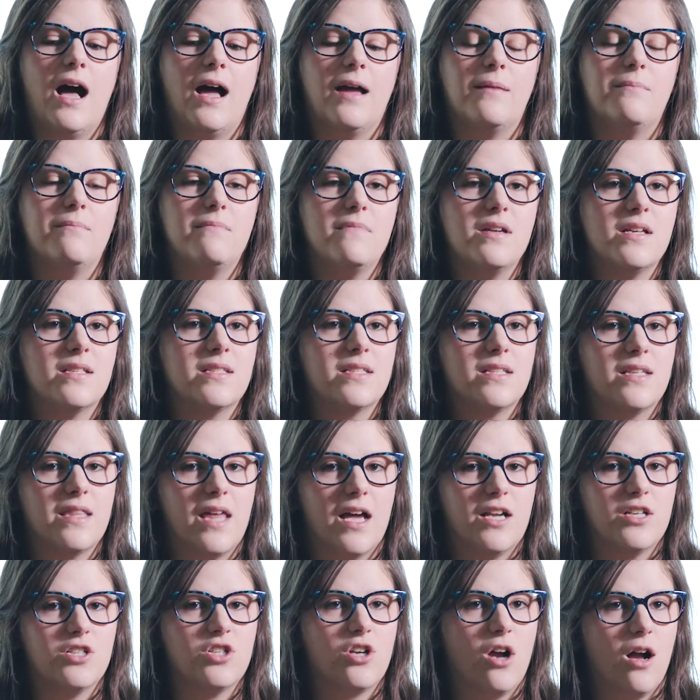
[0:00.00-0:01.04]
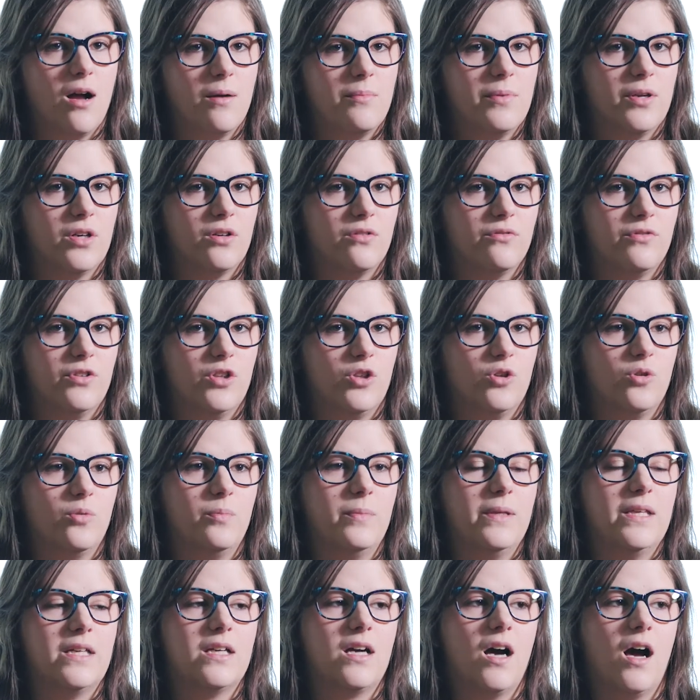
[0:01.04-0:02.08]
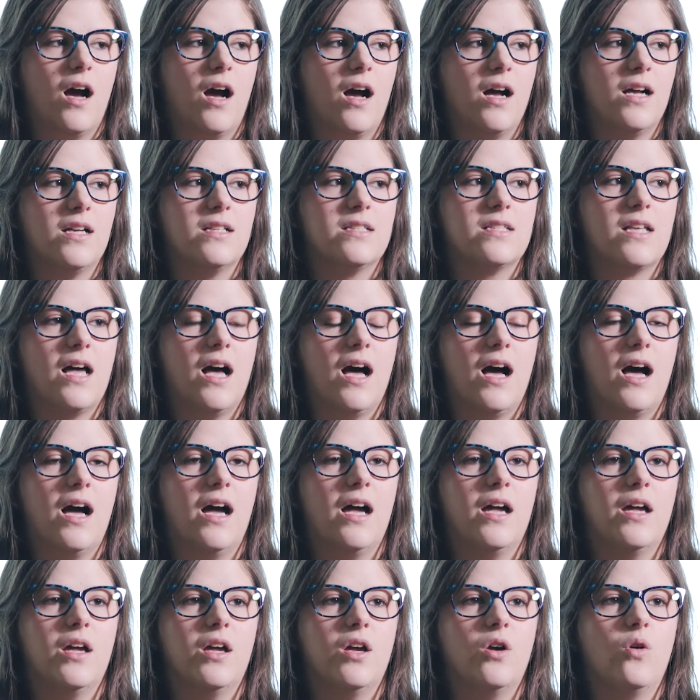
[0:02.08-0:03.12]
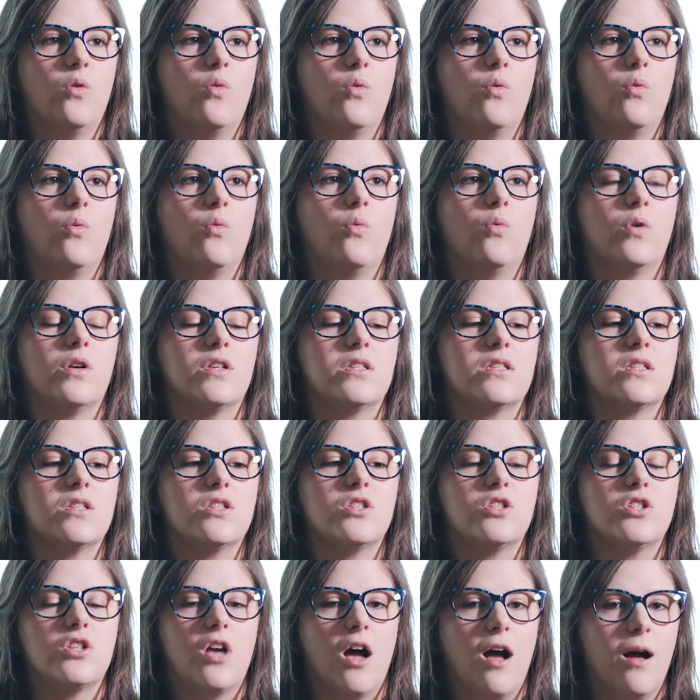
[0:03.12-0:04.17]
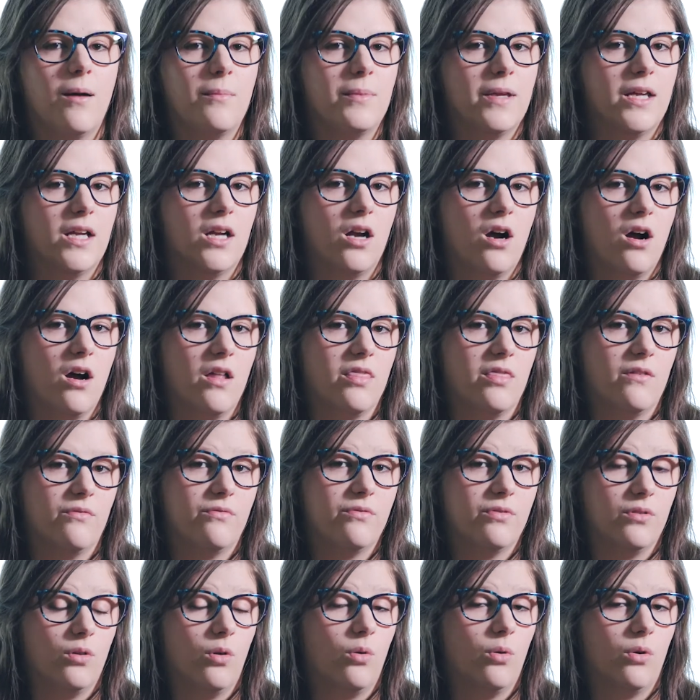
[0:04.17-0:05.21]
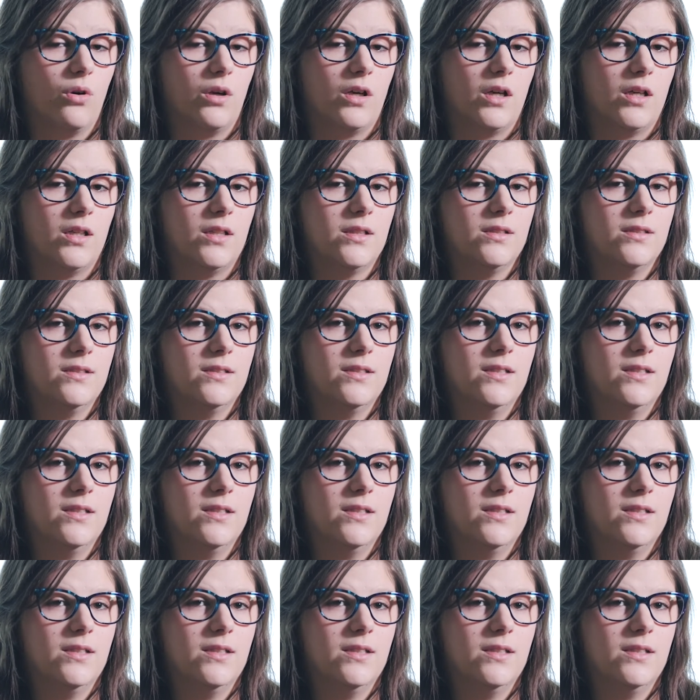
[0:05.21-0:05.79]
I missed that job interview because I was sobbing on the floor